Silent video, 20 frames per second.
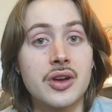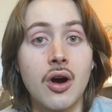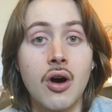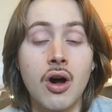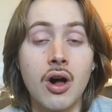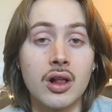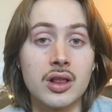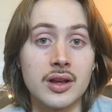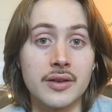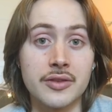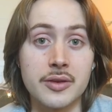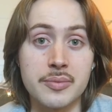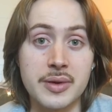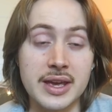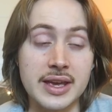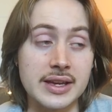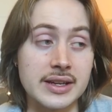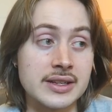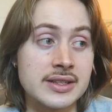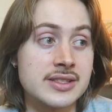all of the
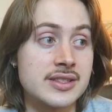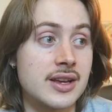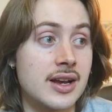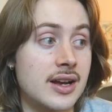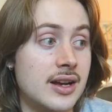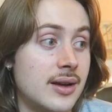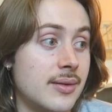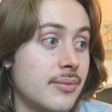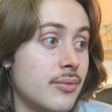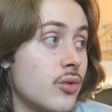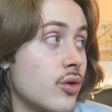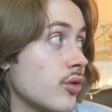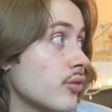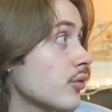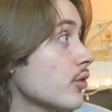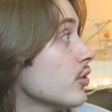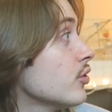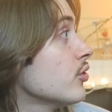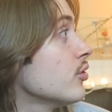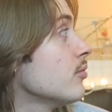pigs more
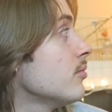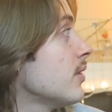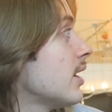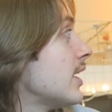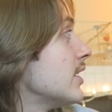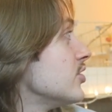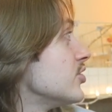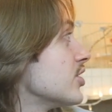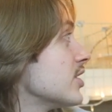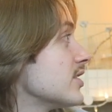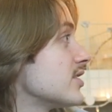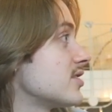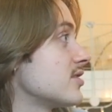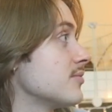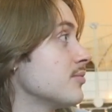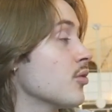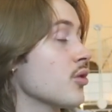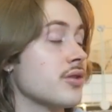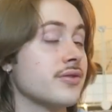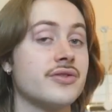room and
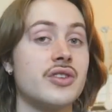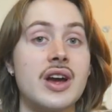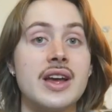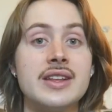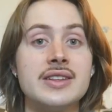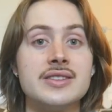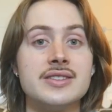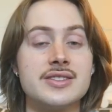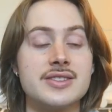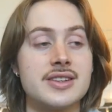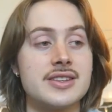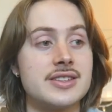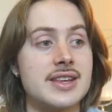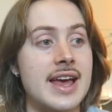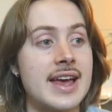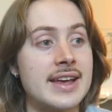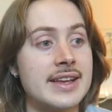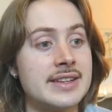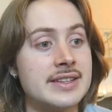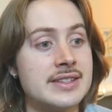just more friends.
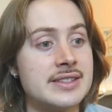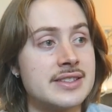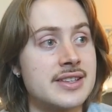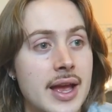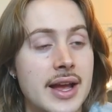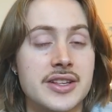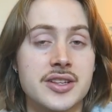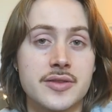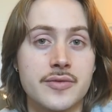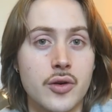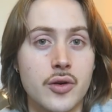And it's